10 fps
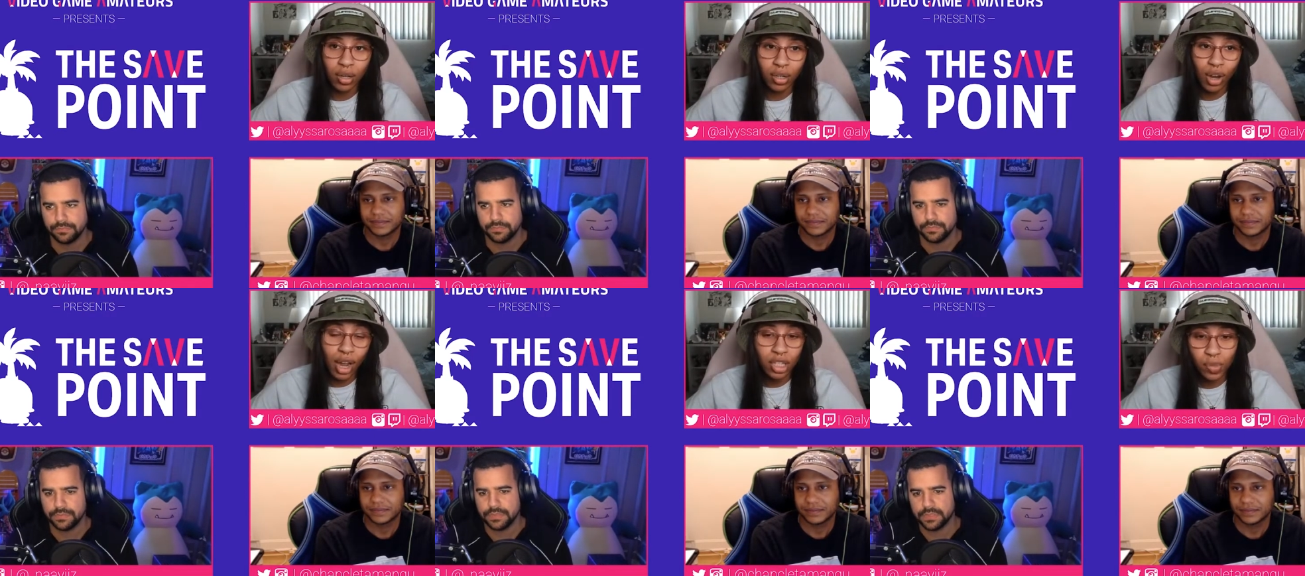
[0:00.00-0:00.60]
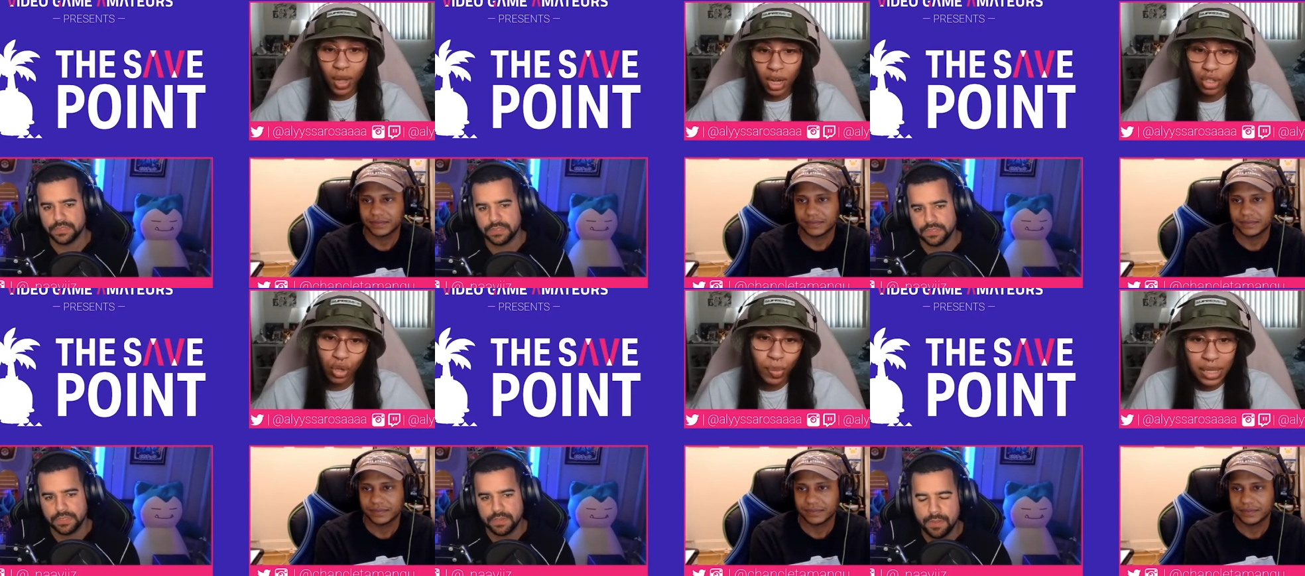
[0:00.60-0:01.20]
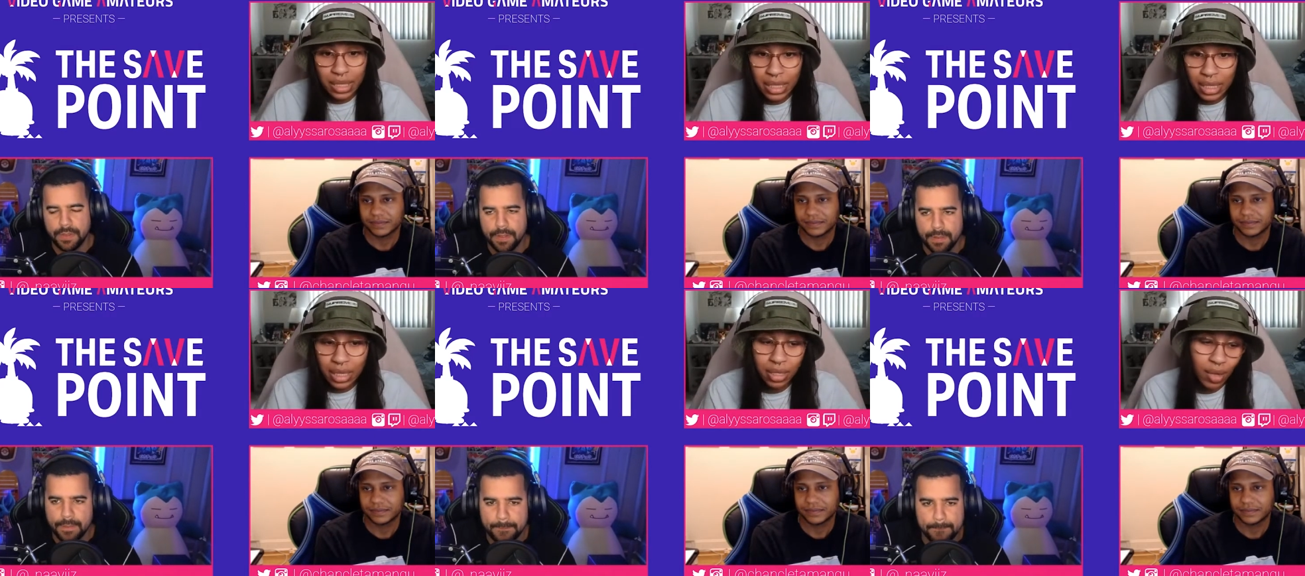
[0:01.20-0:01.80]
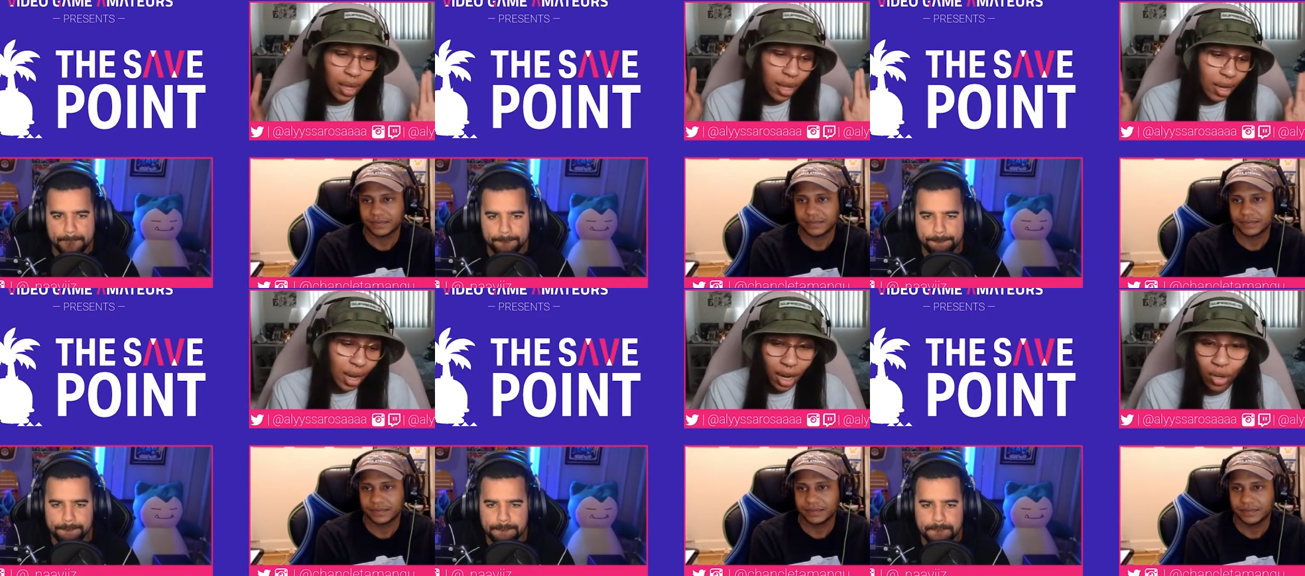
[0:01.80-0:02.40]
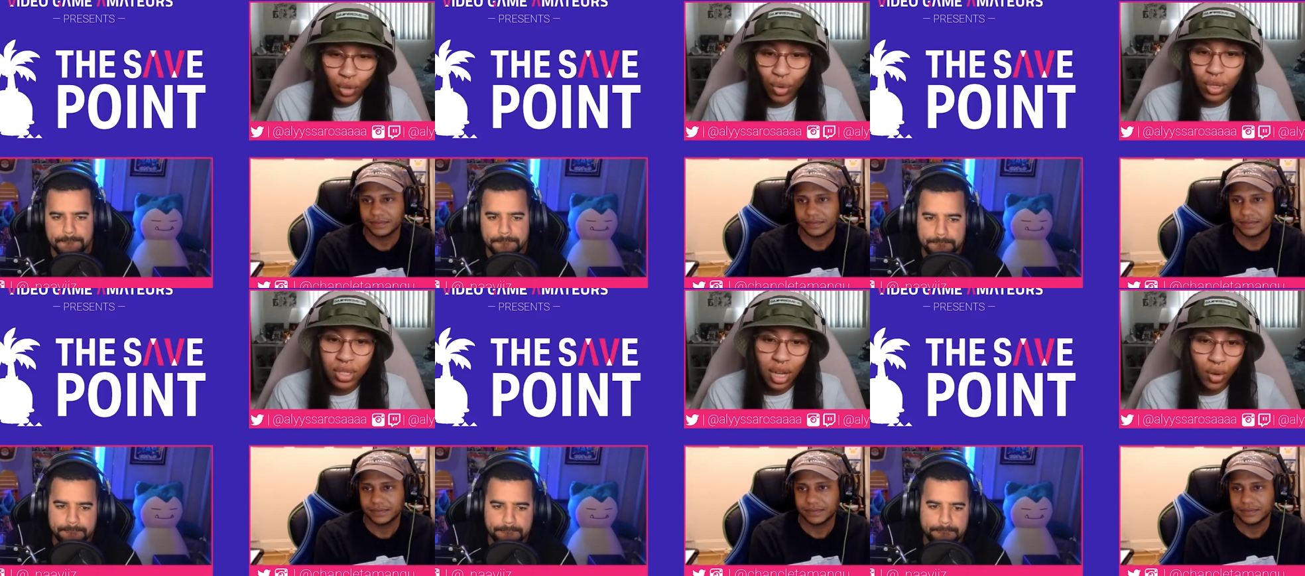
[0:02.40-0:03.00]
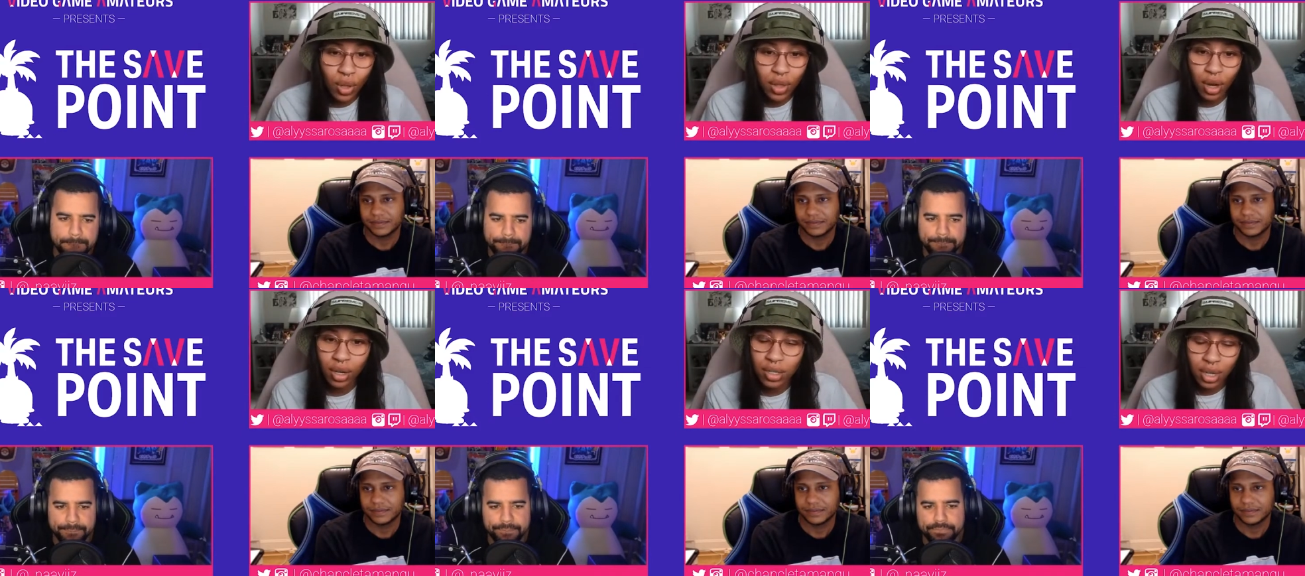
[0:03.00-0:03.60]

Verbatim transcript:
Speaker 1: your Xbox, your PC. Not going to throw Nintendo in there because